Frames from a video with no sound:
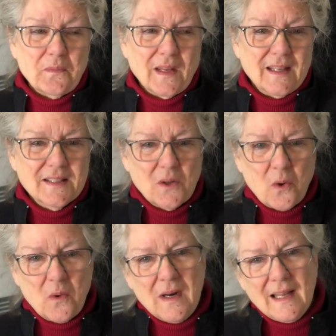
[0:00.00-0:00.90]

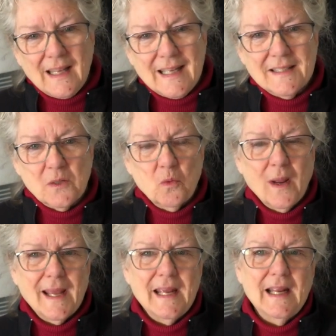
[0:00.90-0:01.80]
So it's a
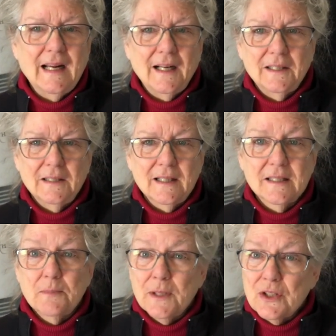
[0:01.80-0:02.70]
way,
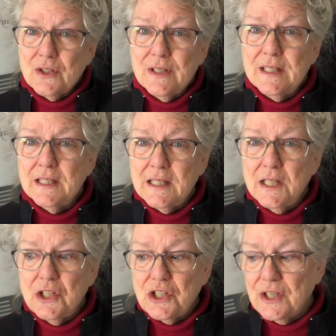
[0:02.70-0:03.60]
especially to
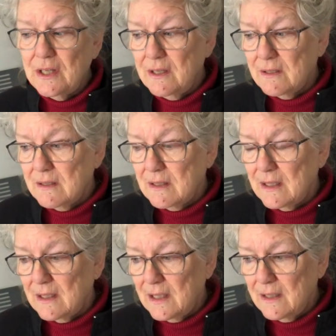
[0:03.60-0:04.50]
teach
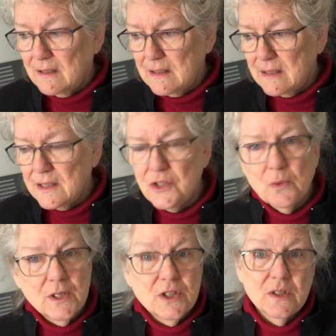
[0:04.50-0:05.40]
in
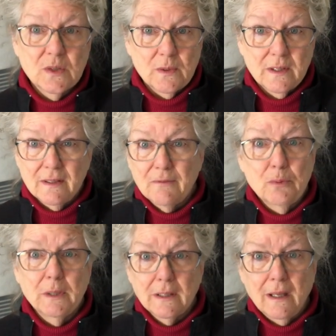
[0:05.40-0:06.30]
situations where not
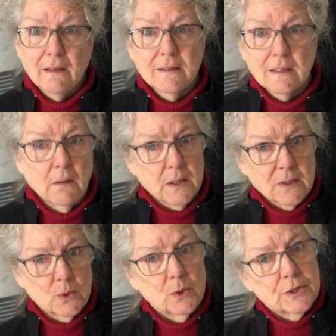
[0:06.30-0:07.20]
everybody has a high
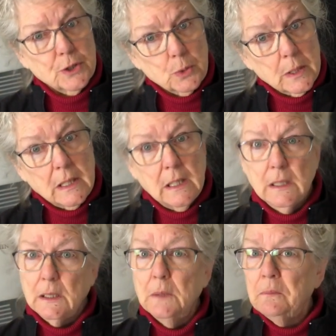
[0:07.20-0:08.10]
school degree and